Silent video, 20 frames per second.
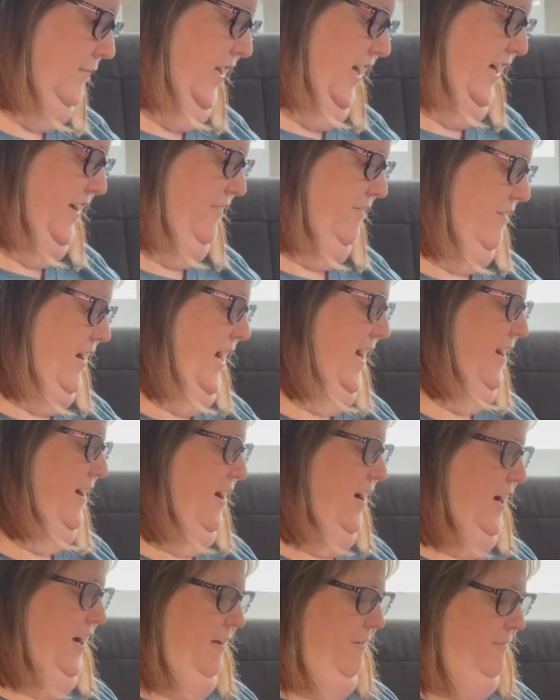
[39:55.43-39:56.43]
And right
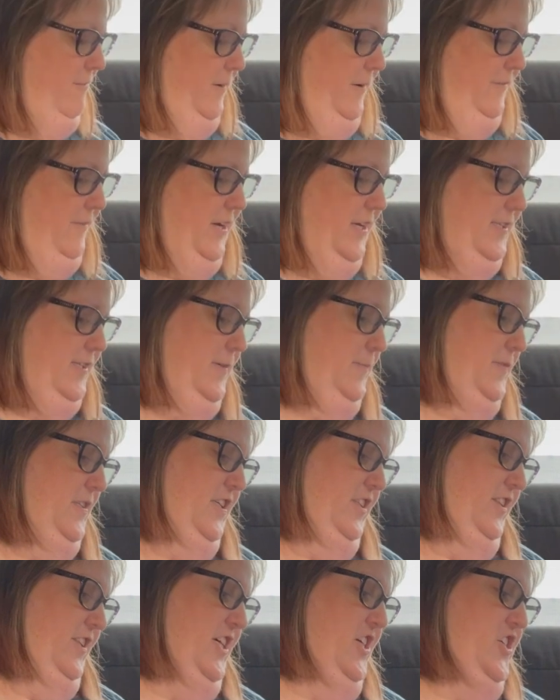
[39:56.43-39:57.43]
off, we've got some
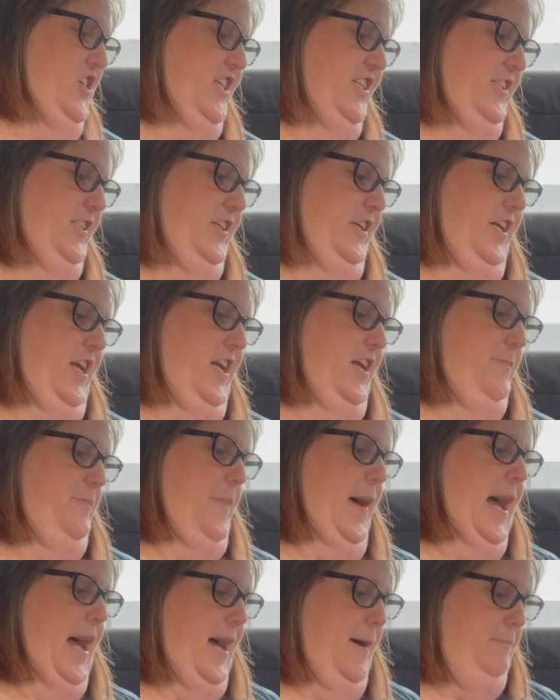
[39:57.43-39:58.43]
delicious looking
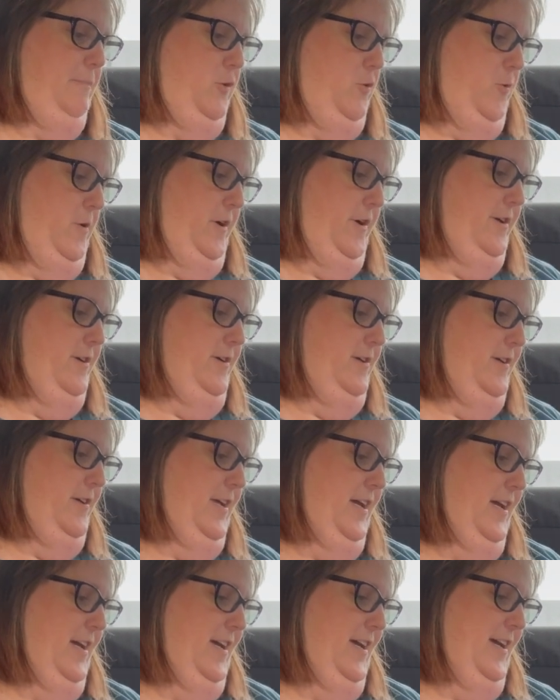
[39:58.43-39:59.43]
popcorn.
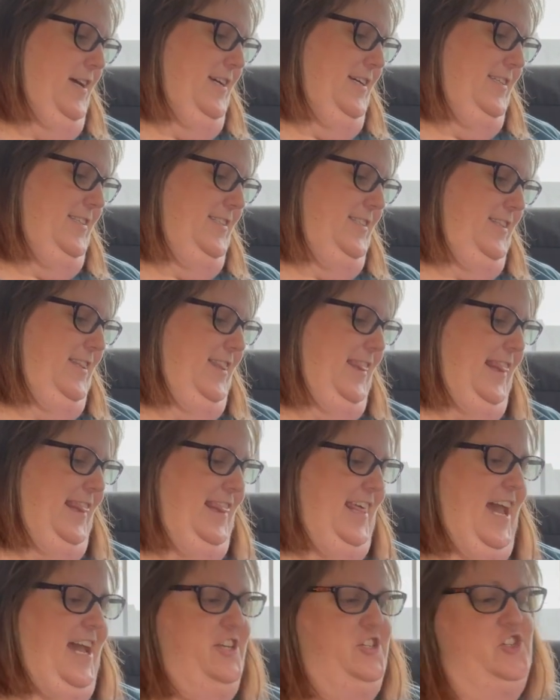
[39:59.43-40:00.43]

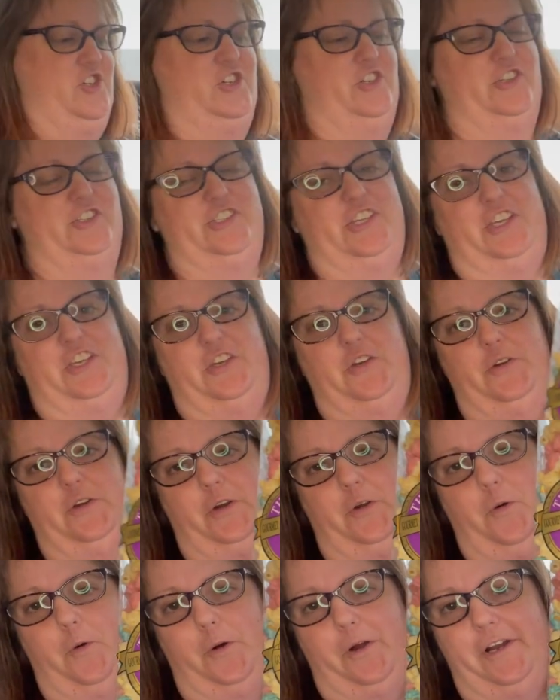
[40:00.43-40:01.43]
Thatcher's
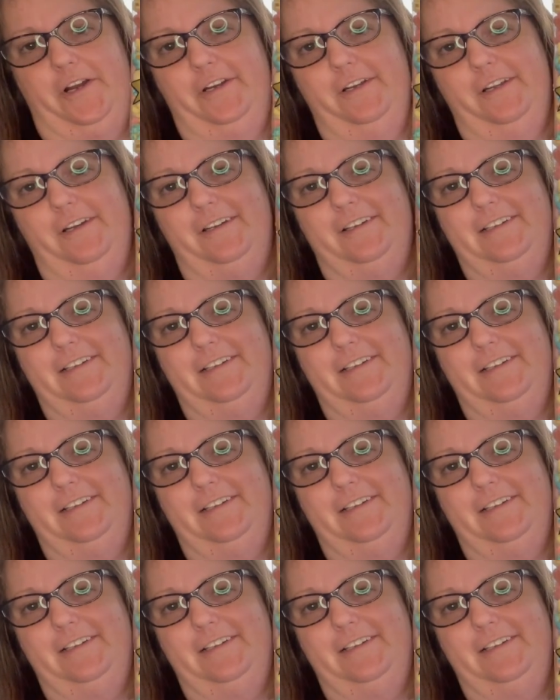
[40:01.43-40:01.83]
Unicorn.